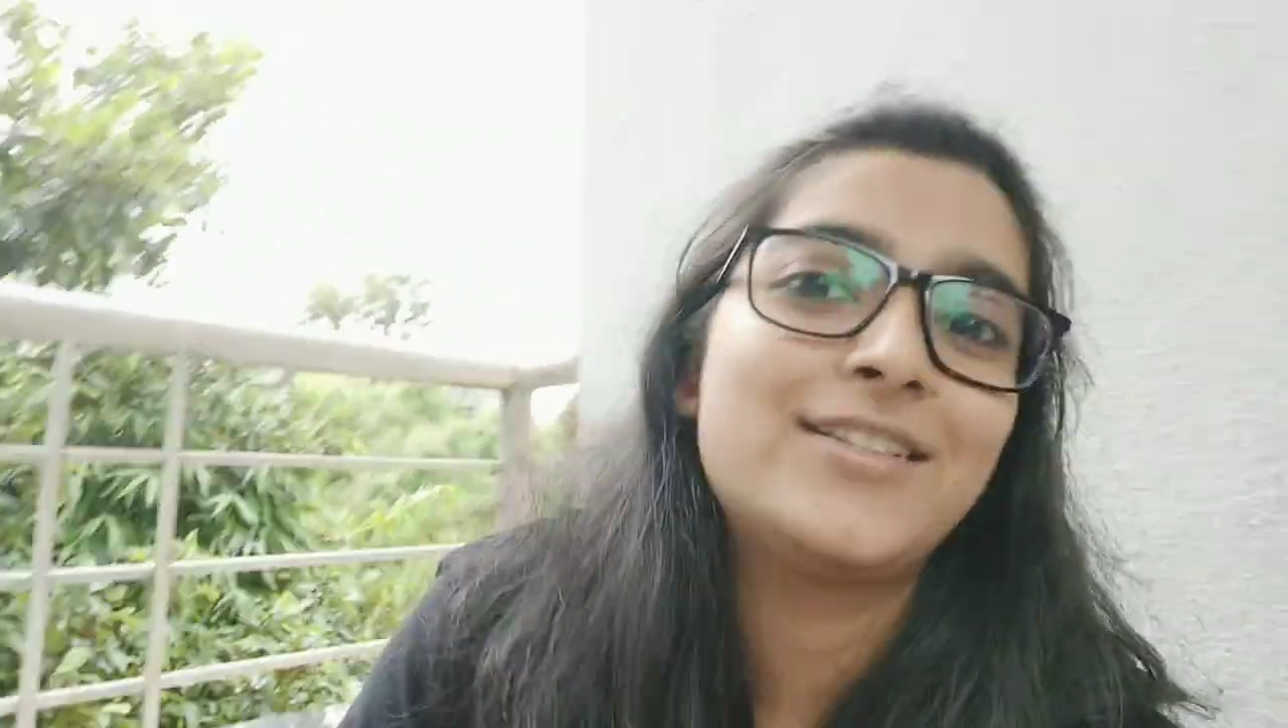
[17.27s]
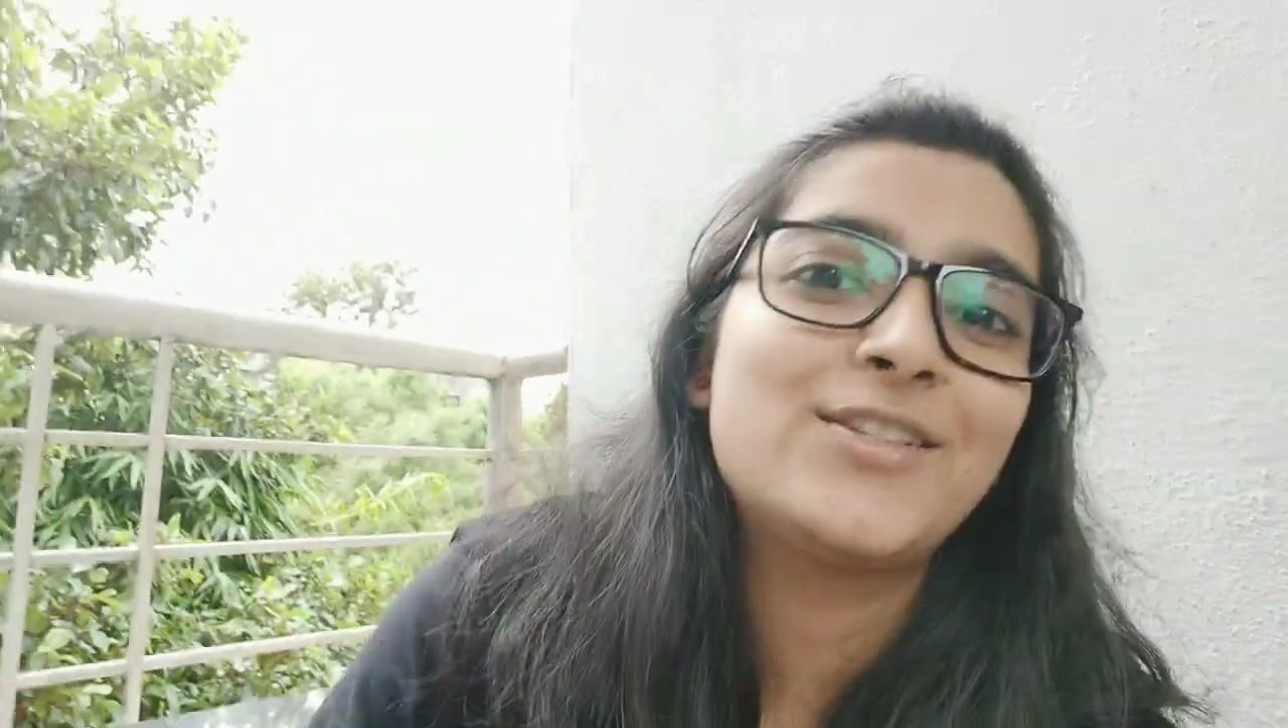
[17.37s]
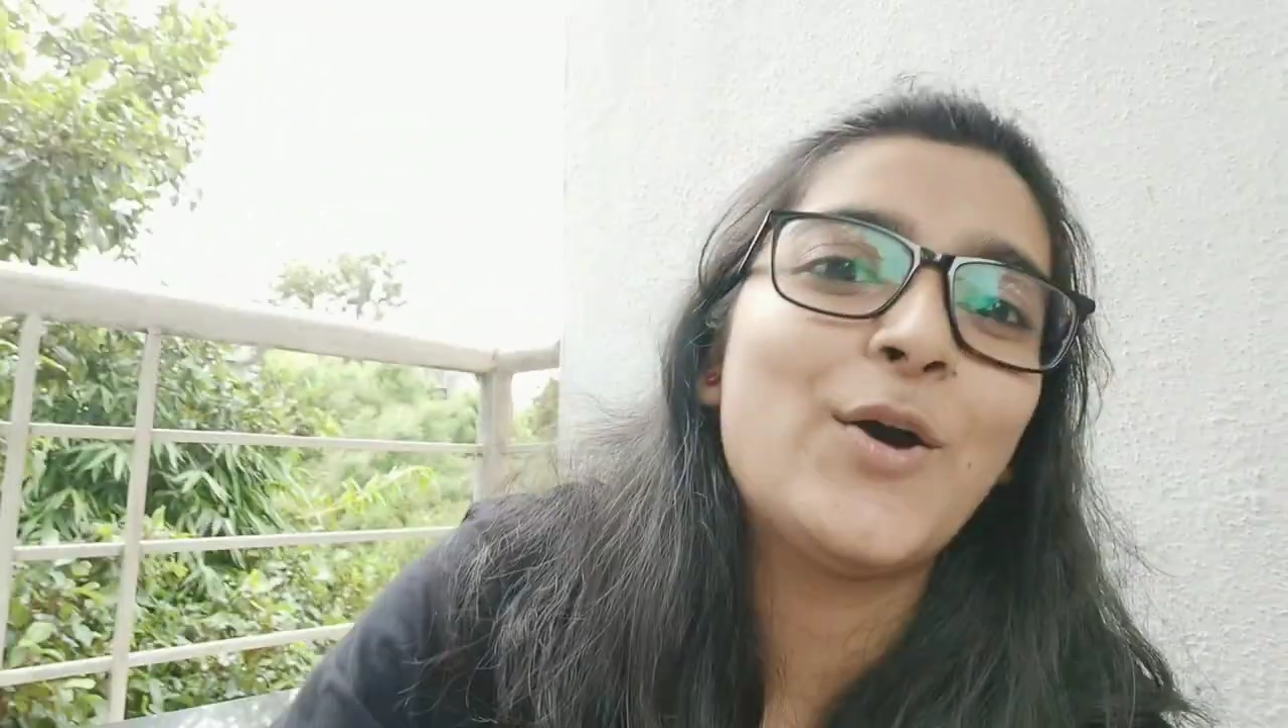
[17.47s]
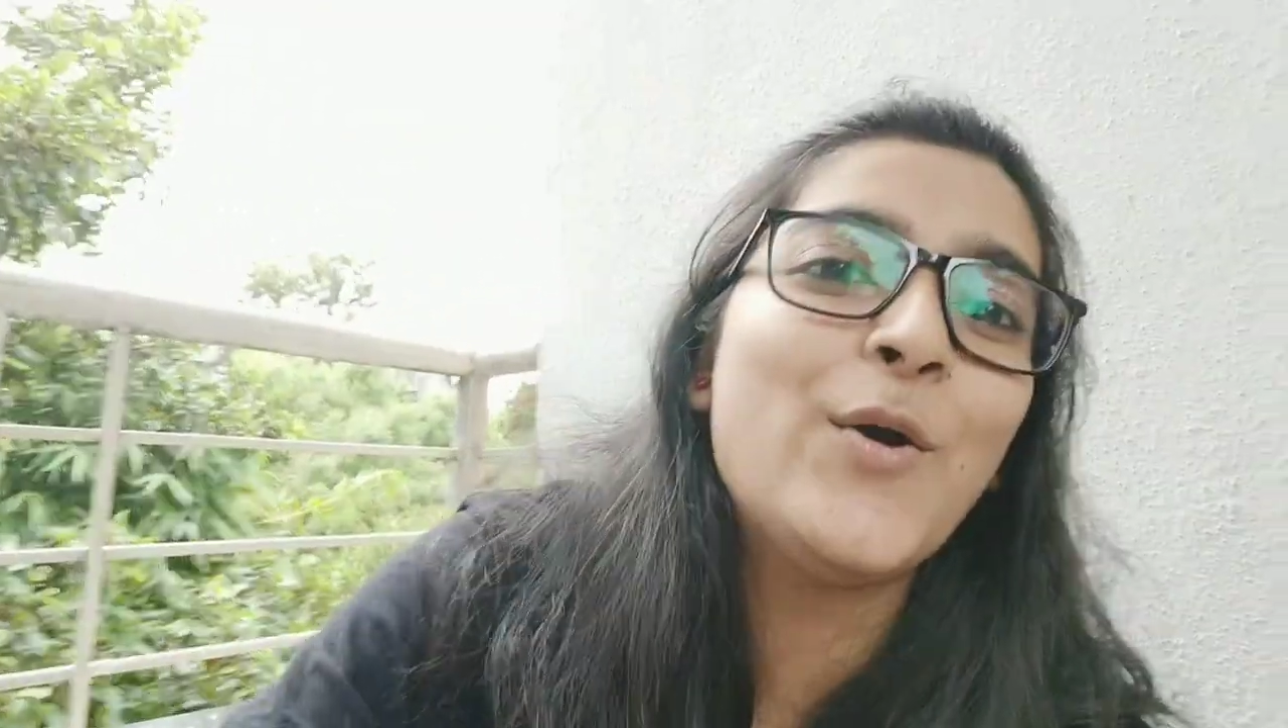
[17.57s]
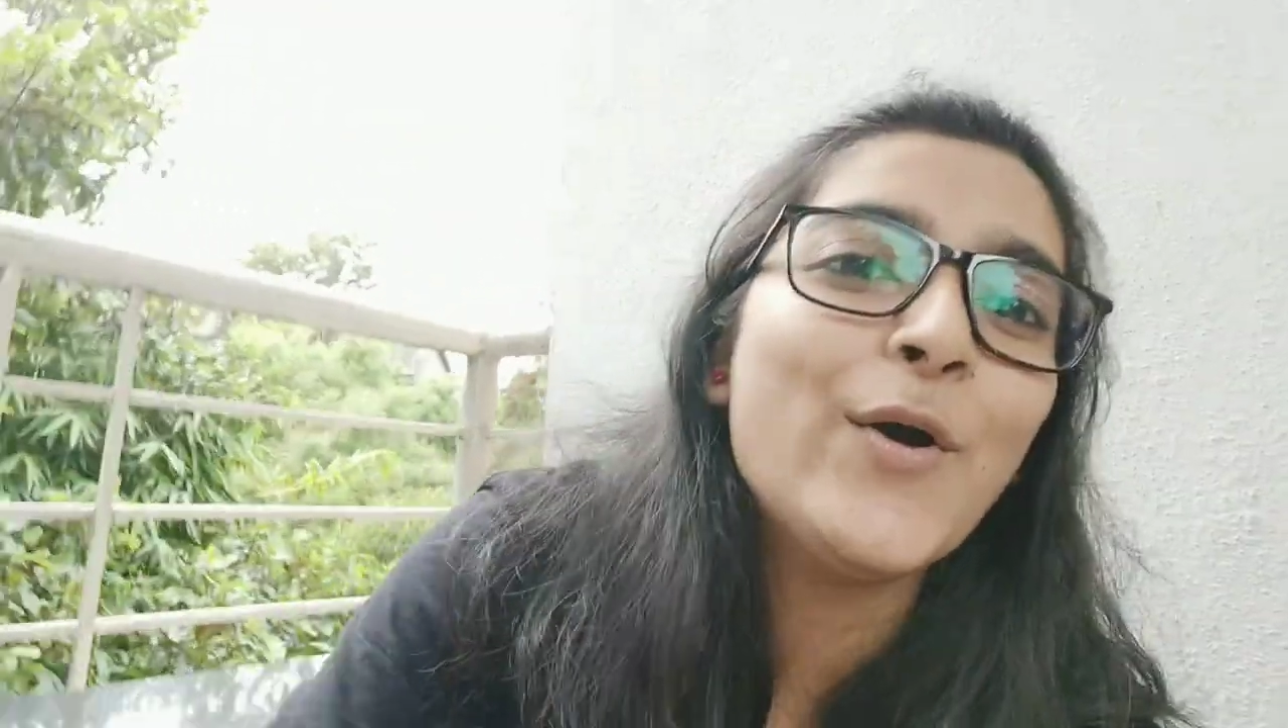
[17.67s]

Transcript: So